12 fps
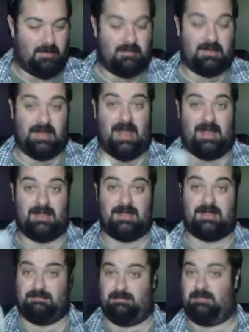But yeah, you
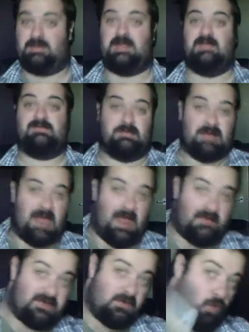could give someone a
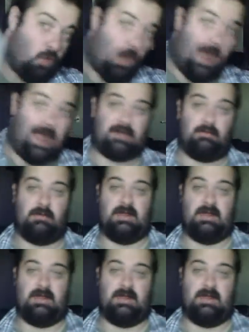hefty whack